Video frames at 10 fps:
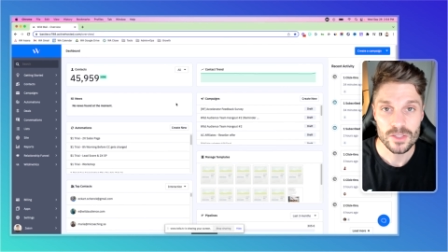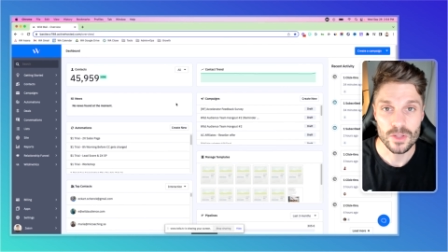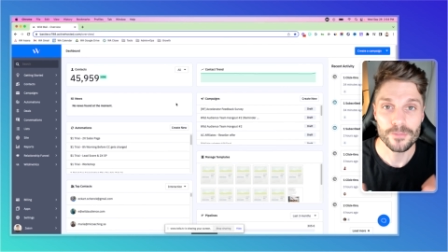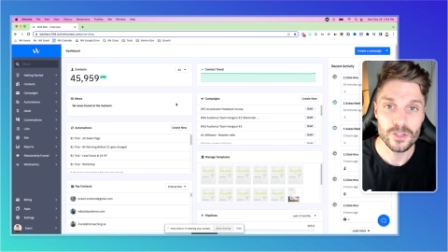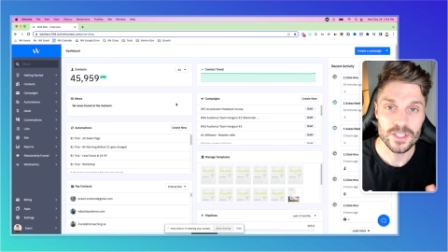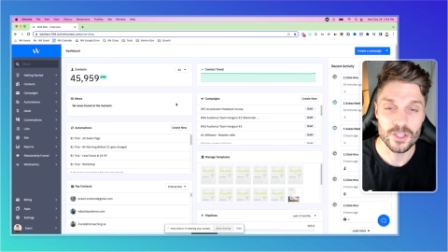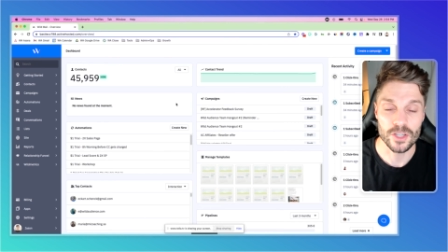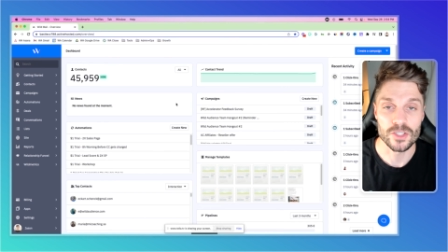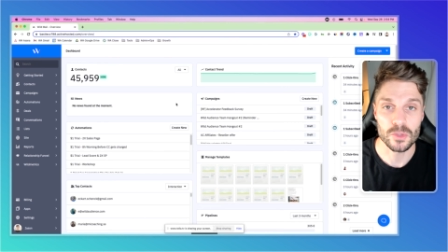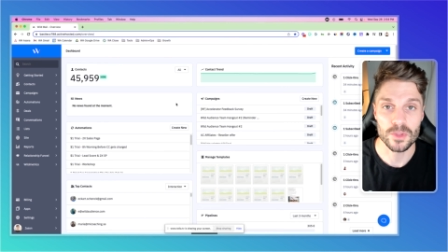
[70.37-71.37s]
So the first thing you
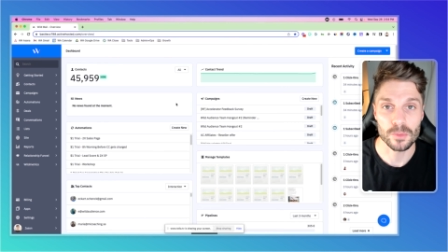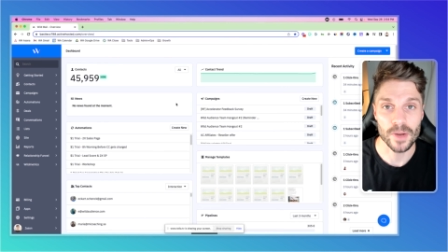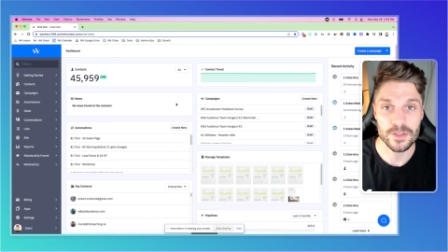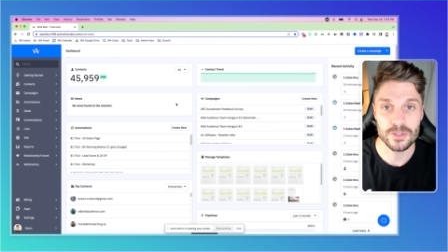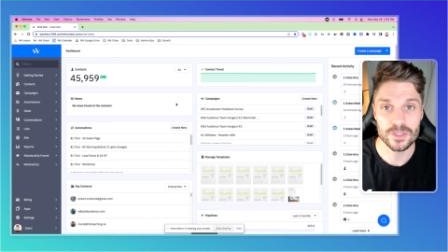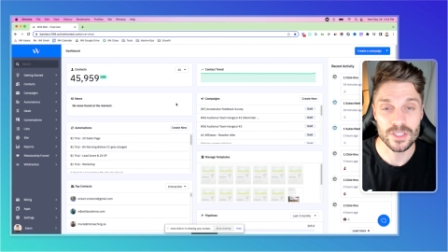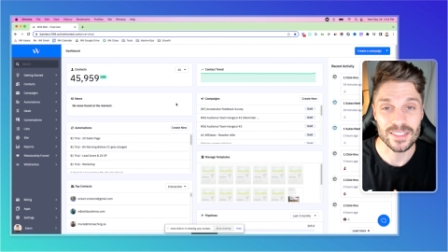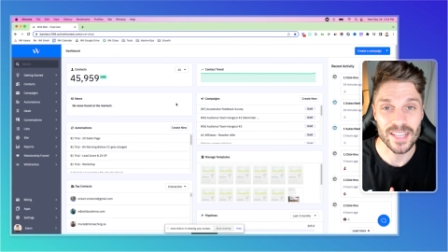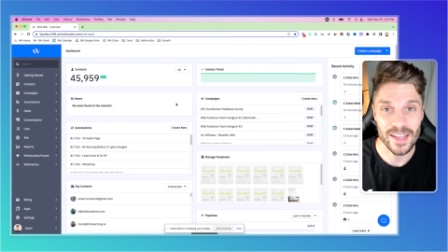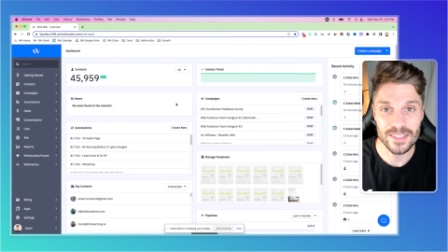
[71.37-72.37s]
can do with your browser is to
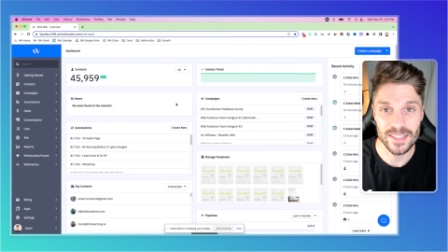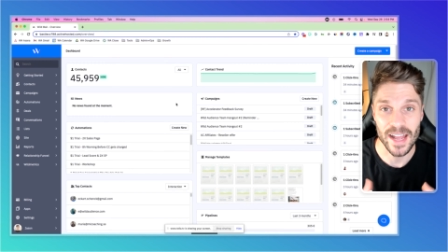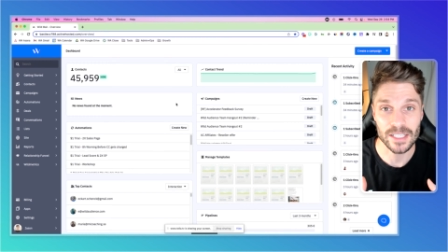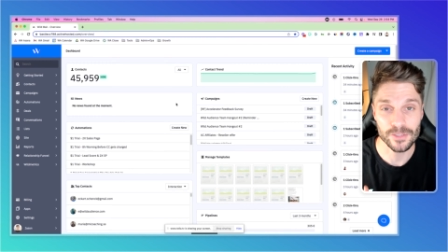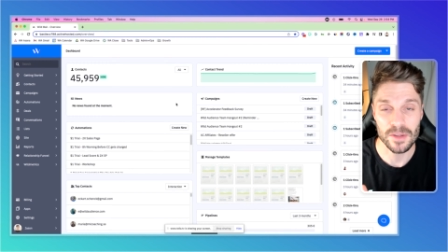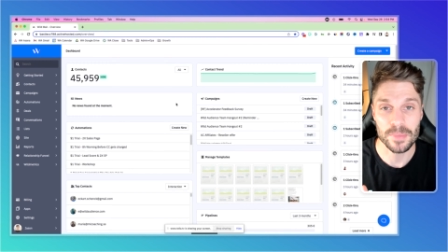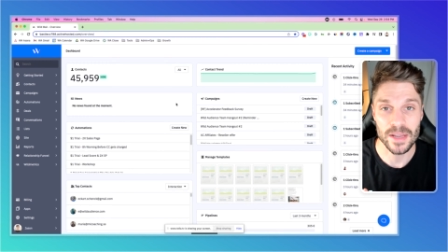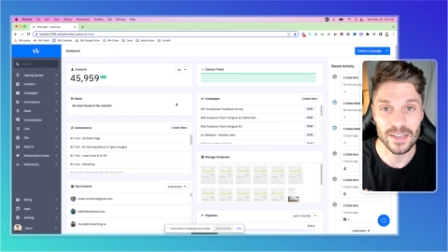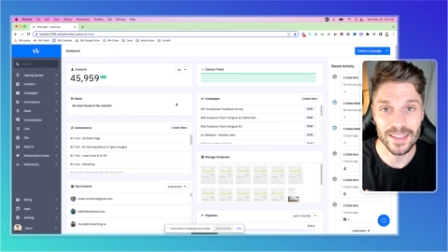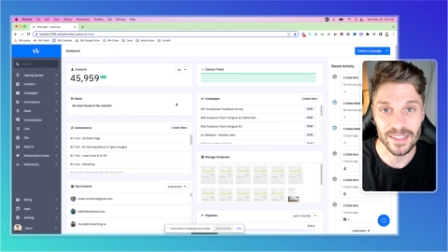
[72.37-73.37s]
test
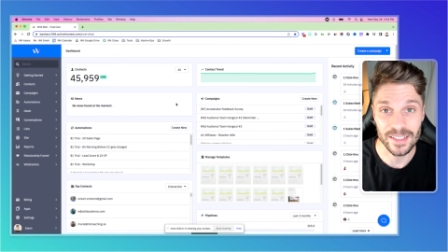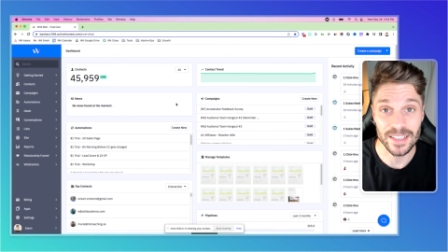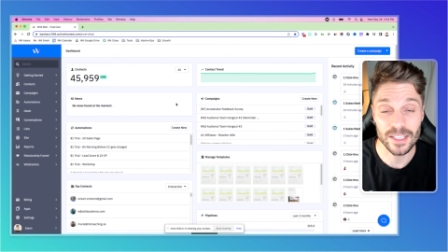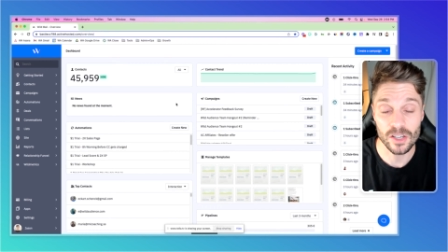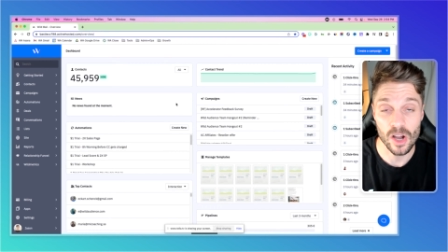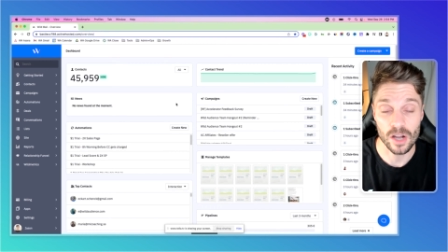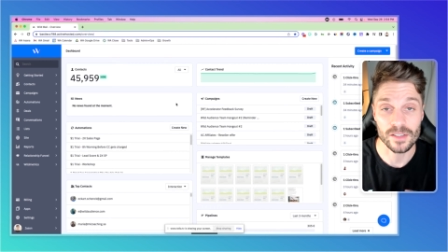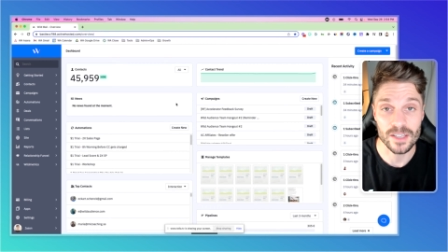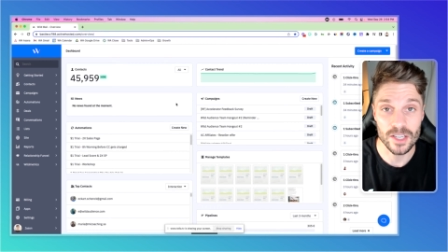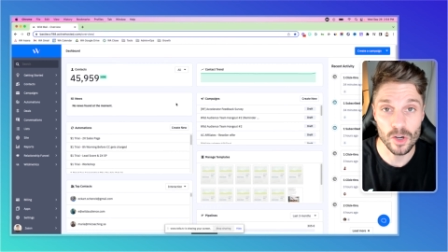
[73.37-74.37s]
ActiveCampaign in an
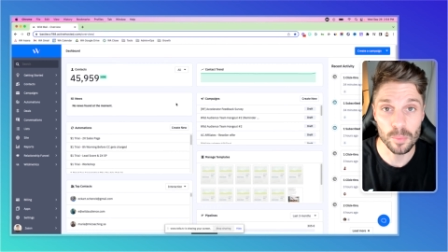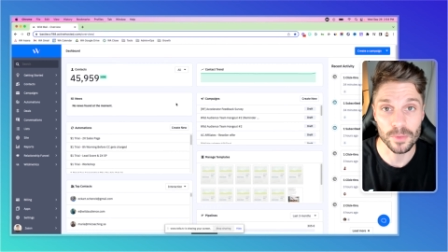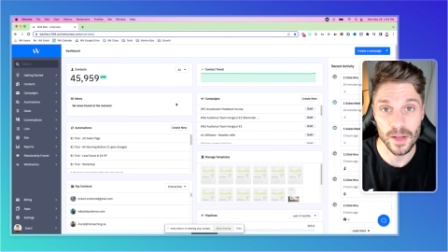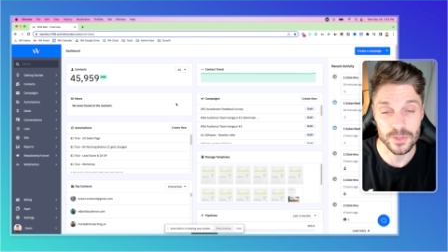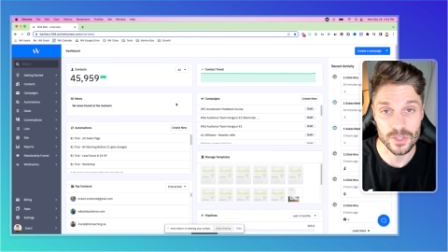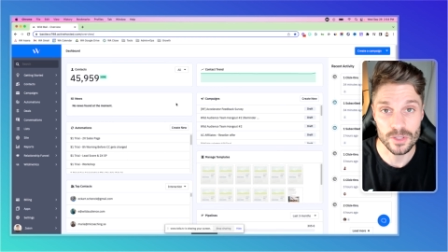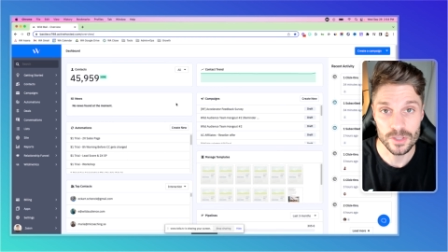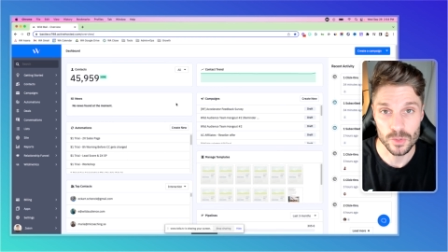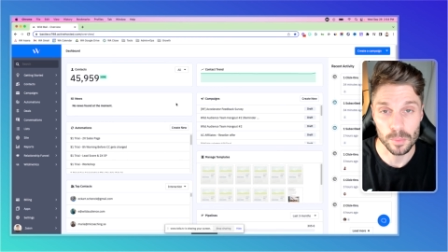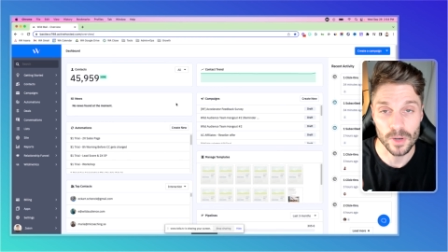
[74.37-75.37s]
incognito browser,
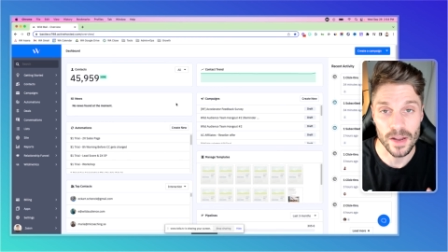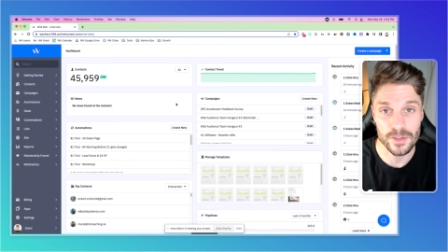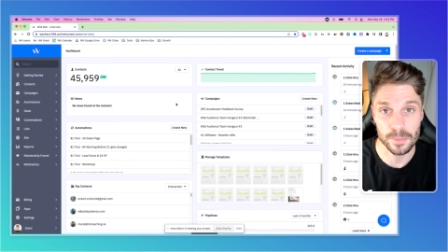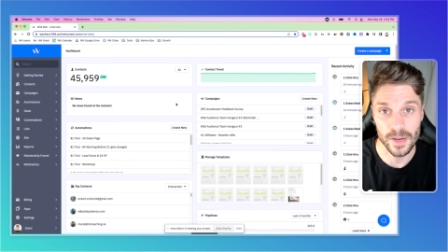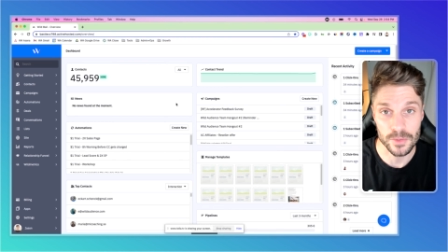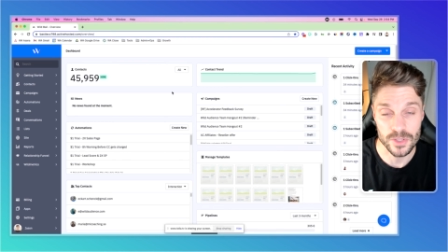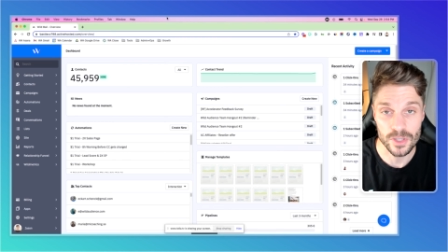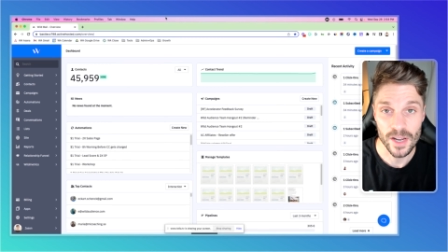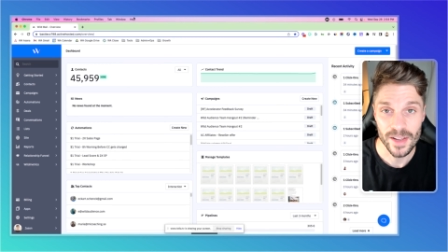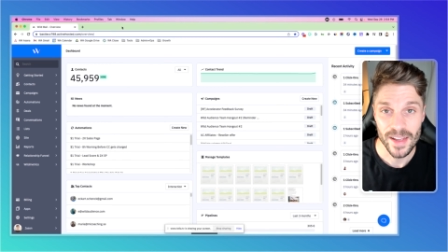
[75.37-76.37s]
so a private browser.